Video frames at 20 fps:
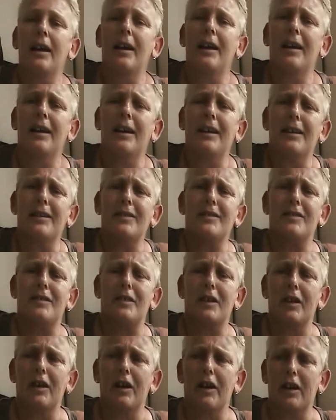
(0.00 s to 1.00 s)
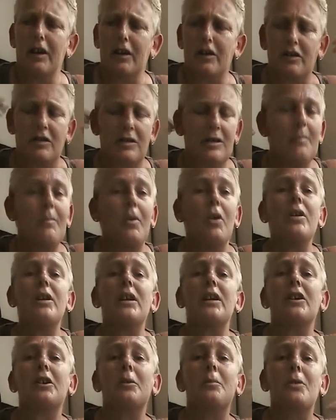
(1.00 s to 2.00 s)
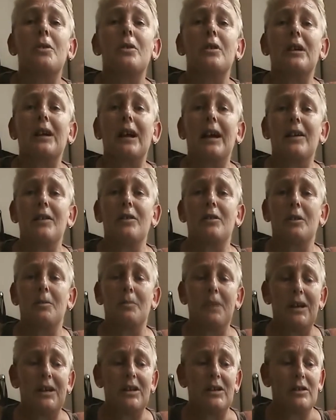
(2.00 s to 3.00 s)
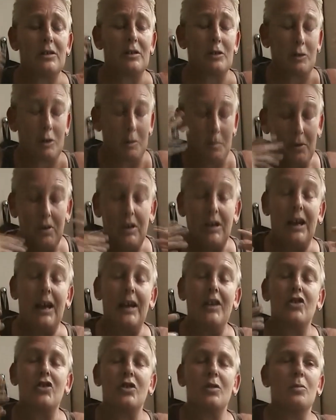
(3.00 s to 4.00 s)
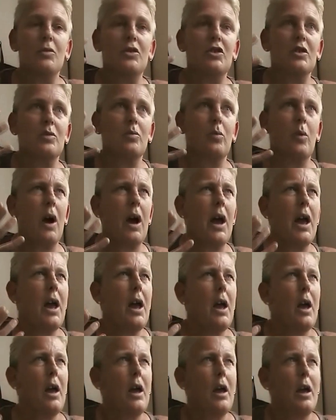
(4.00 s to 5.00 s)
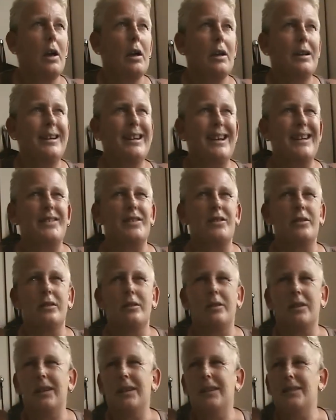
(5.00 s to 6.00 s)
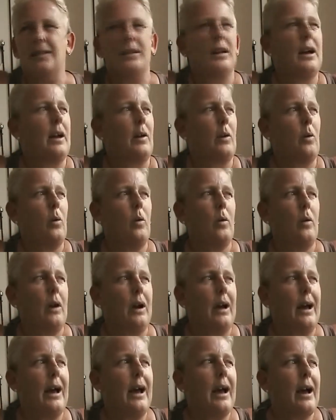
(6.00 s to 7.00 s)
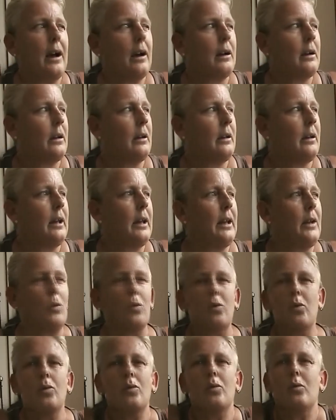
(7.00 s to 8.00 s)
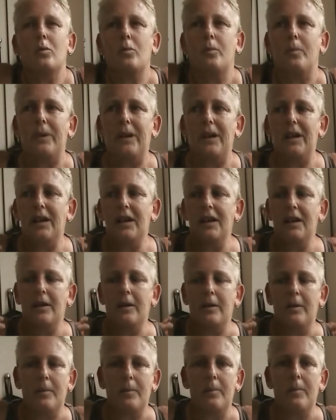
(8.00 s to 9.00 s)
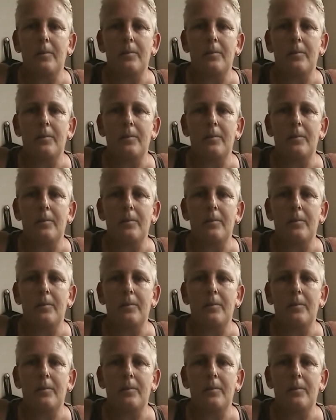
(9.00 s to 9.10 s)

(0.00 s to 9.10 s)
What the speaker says: it's a demonic communication, which is why, yes, he's like, oh, how can they all be